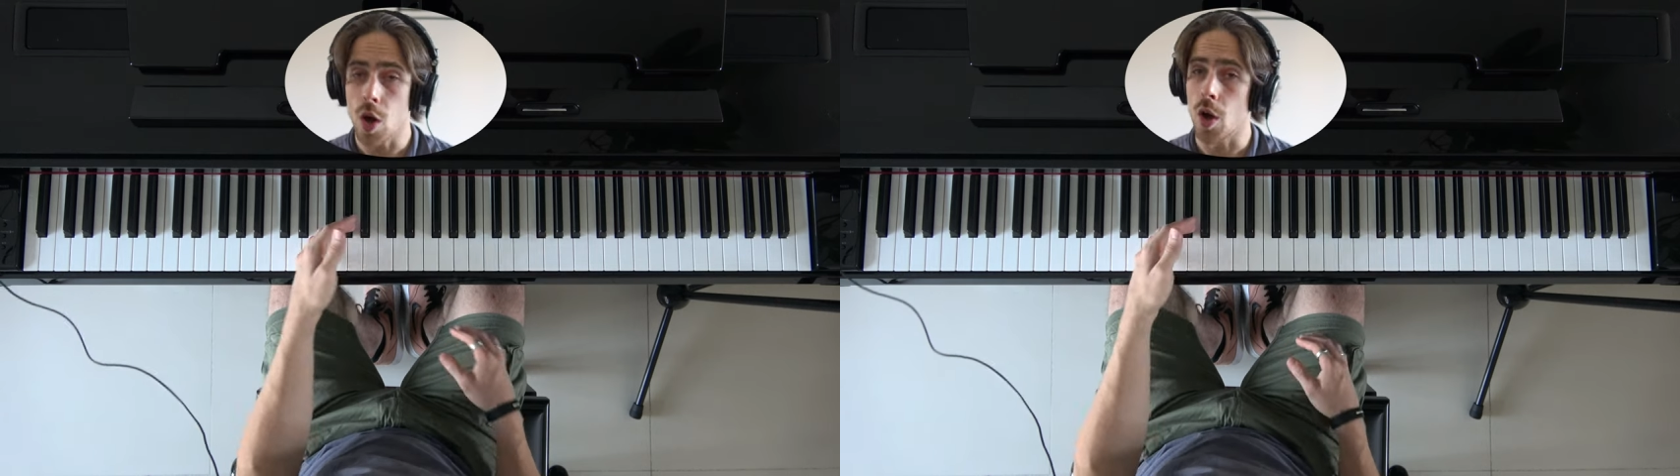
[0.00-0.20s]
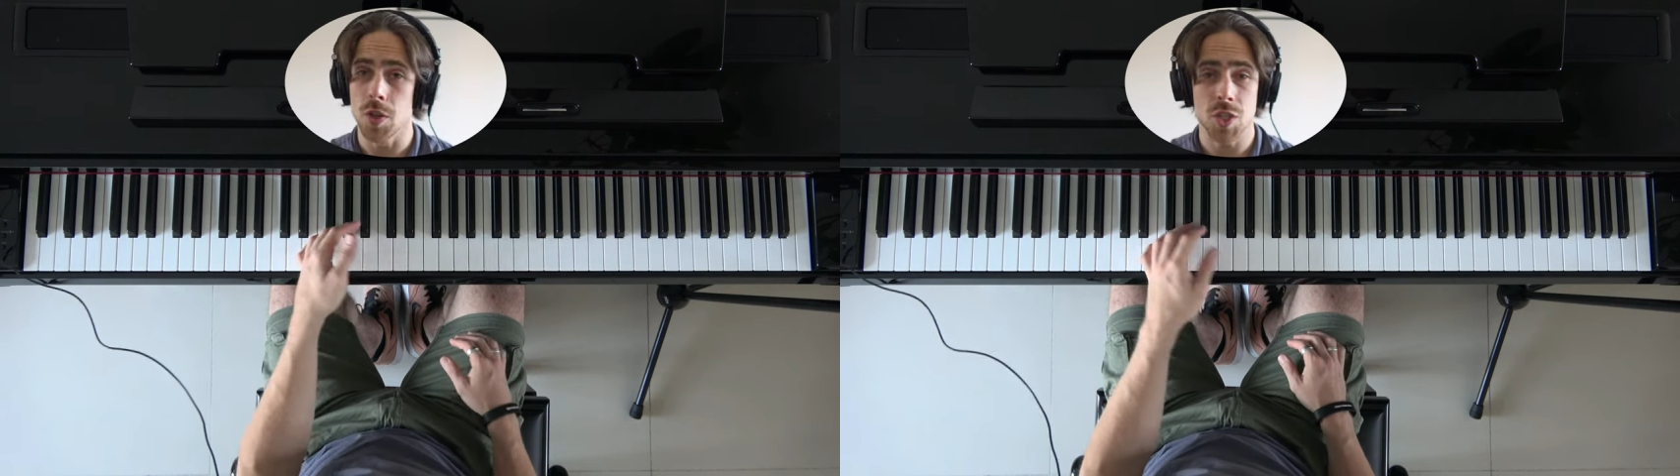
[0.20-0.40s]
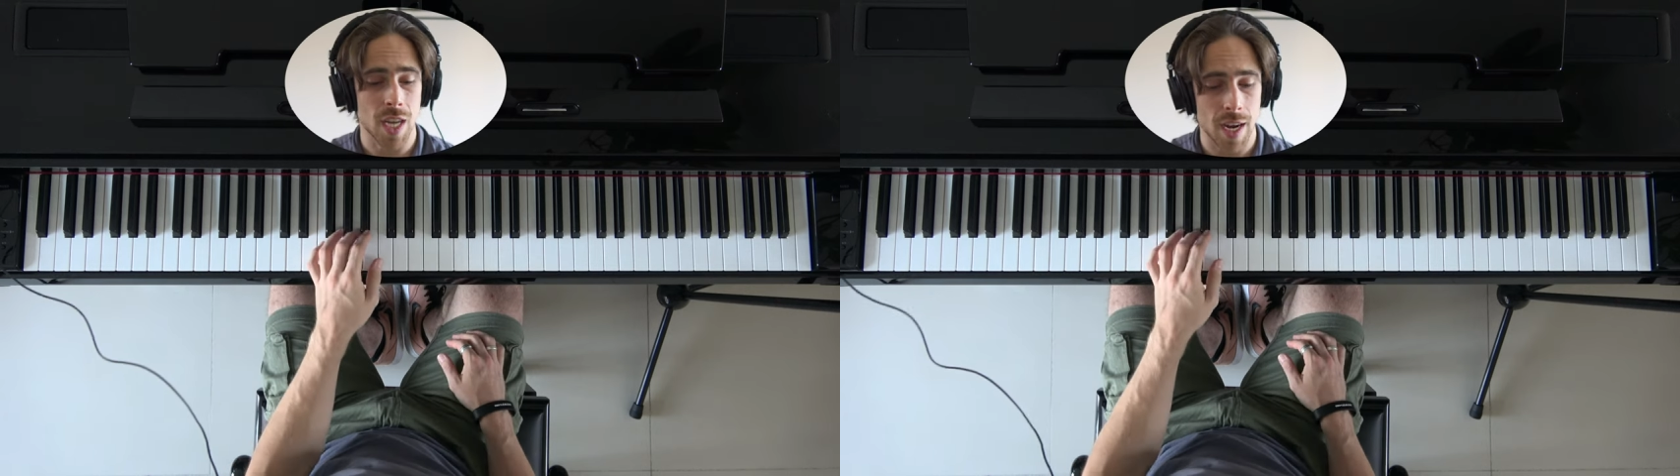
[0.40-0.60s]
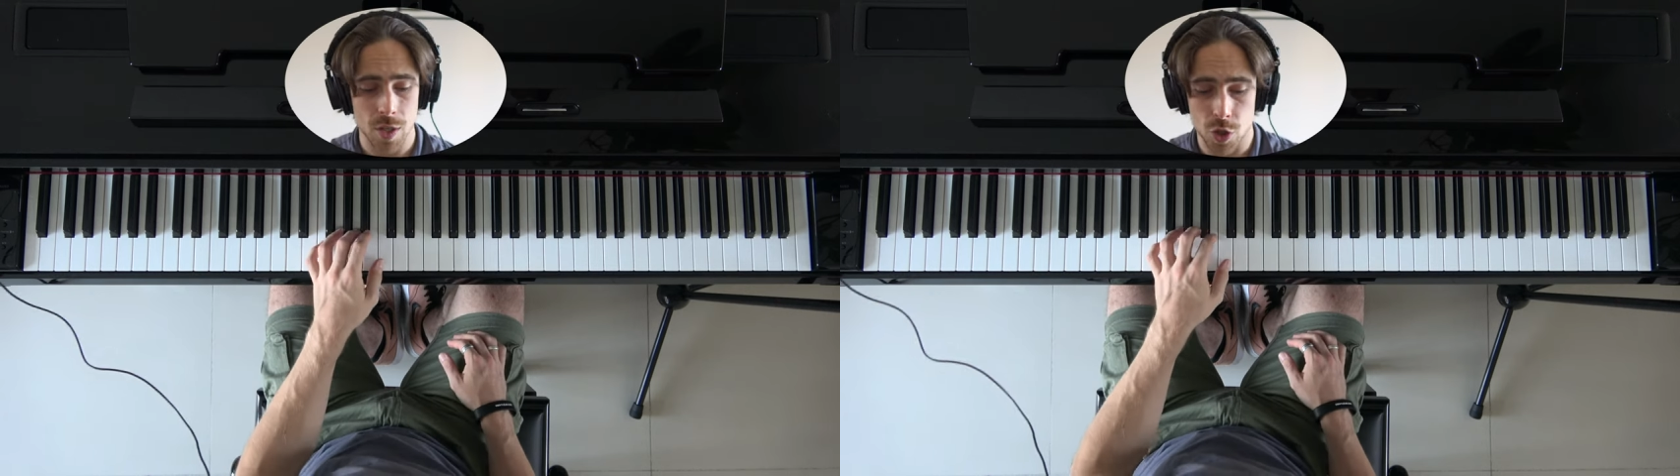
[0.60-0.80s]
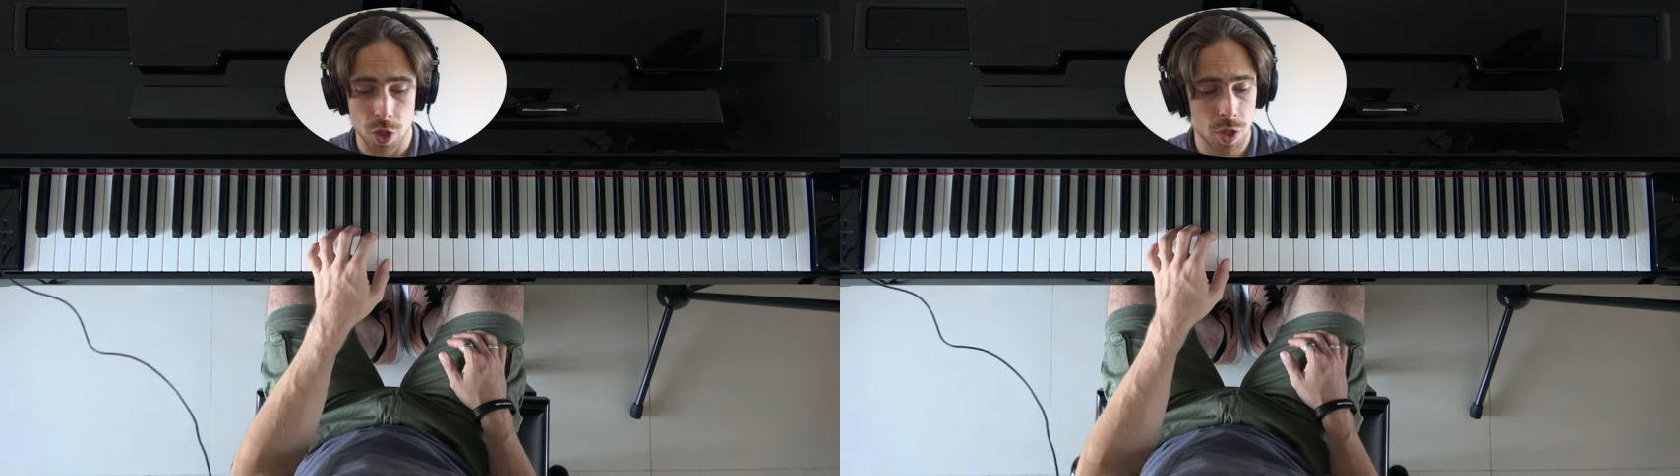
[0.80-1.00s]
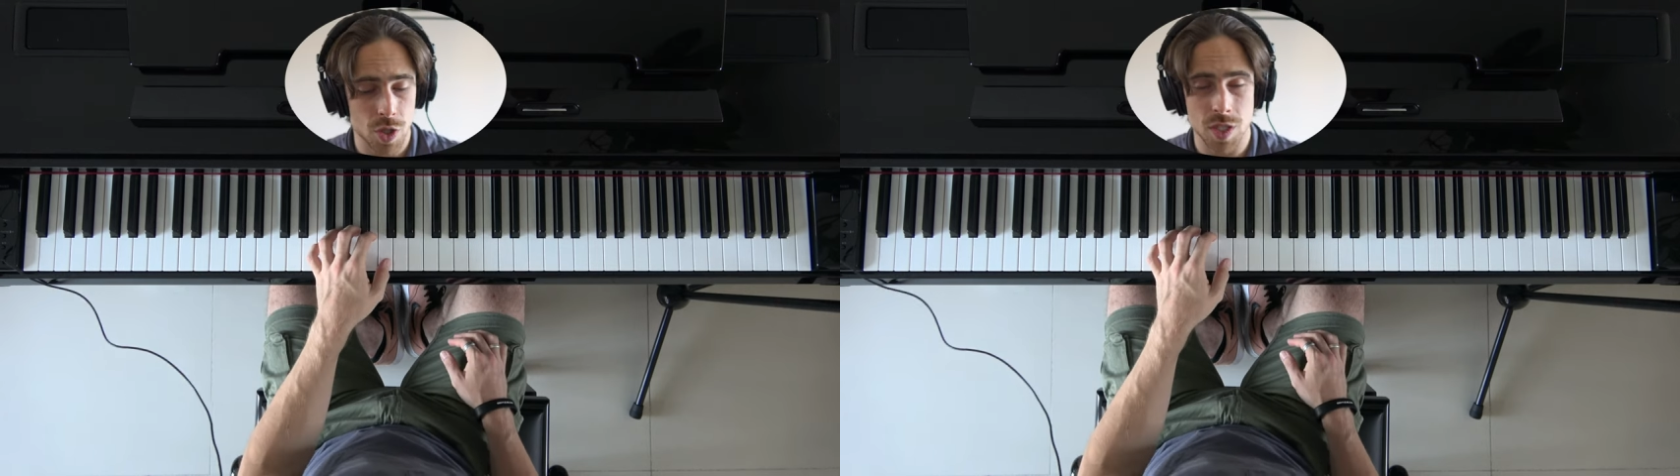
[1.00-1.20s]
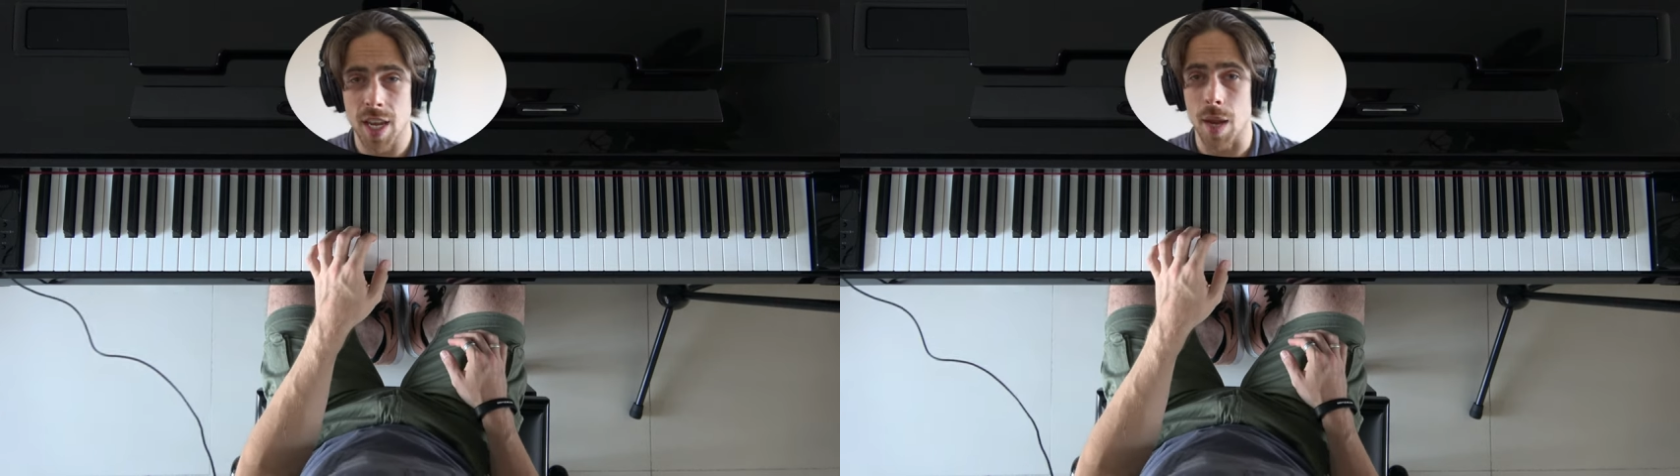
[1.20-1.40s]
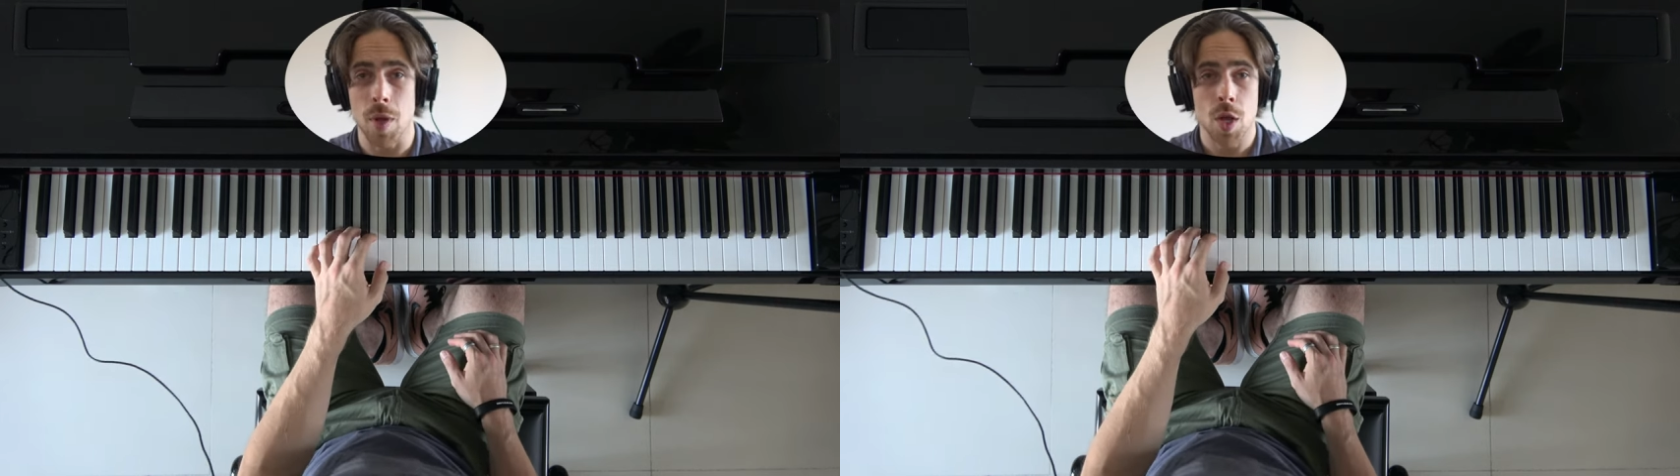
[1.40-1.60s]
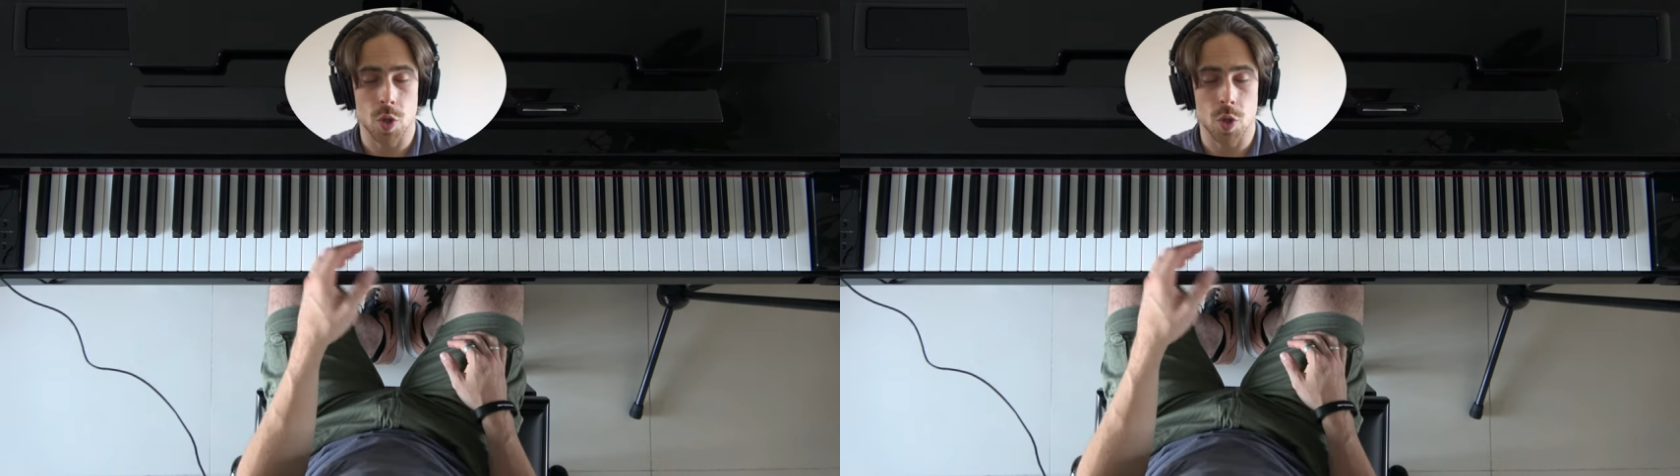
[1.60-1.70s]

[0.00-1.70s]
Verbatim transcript: Other side, just the same.